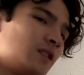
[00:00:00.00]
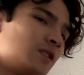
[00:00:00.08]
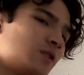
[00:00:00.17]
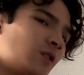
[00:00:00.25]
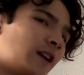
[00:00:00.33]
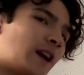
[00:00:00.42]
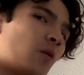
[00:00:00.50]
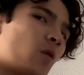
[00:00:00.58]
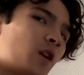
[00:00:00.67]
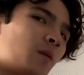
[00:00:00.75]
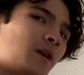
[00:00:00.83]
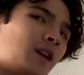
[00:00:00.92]
So like, I
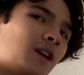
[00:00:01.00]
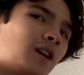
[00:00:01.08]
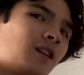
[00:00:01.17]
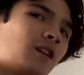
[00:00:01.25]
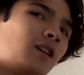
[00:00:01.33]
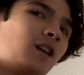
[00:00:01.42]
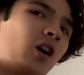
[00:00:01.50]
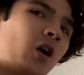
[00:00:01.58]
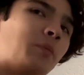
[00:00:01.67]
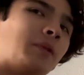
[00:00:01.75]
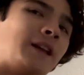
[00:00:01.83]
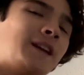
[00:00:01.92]
want to make a
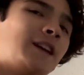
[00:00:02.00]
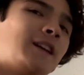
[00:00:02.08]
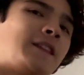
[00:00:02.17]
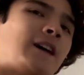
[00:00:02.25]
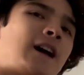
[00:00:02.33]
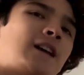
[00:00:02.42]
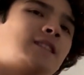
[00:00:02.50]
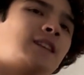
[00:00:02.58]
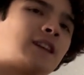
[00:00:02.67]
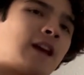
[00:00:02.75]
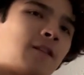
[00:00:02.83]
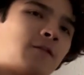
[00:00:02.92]
blanket that has
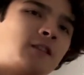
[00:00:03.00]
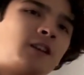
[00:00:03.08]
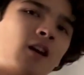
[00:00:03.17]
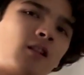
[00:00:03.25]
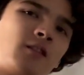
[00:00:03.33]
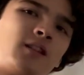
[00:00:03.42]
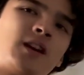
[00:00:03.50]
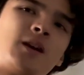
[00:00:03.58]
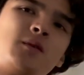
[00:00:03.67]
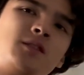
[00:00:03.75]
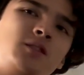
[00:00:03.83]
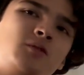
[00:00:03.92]
like every color that I
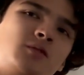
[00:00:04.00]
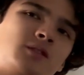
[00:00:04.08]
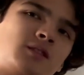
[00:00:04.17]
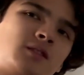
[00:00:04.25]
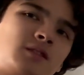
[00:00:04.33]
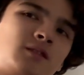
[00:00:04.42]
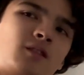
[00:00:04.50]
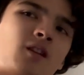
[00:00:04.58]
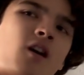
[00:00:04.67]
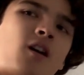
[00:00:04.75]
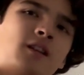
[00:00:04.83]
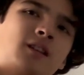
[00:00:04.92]
would use
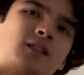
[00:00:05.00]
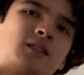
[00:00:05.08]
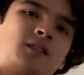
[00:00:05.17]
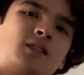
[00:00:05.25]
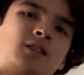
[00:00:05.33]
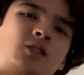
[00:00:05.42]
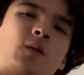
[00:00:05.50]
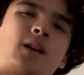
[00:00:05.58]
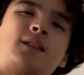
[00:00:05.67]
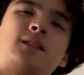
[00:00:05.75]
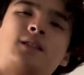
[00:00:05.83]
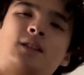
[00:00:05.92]
on it, so I
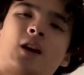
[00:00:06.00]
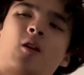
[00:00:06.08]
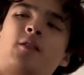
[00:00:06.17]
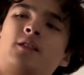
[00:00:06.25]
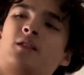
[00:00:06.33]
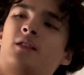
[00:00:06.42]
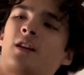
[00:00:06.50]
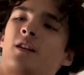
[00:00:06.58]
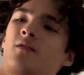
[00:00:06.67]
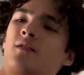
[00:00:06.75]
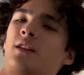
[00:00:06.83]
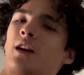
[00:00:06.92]
can see how they turn
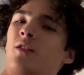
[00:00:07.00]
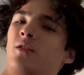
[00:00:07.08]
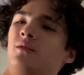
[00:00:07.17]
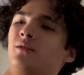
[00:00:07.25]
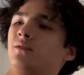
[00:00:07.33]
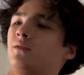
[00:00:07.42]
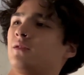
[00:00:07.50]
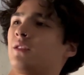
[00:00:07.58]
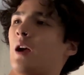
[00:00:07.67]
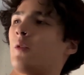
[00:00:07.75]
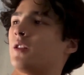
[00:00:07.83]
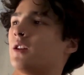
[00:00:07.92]
out and how
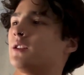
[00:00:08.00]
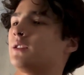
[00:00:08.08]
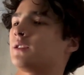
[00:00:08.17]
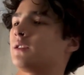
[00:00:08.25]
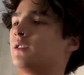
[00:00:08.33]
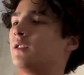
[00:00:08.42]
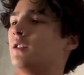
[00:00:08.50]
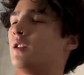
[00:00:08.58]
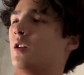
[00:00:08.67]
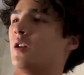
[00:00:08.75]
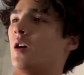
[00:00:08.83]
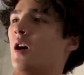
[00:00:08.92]
it looks.
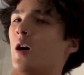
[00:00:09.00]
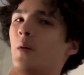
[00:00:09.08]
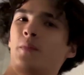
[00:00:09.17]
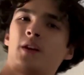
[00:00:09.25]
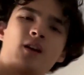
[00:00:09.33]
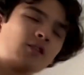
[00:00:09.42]
But I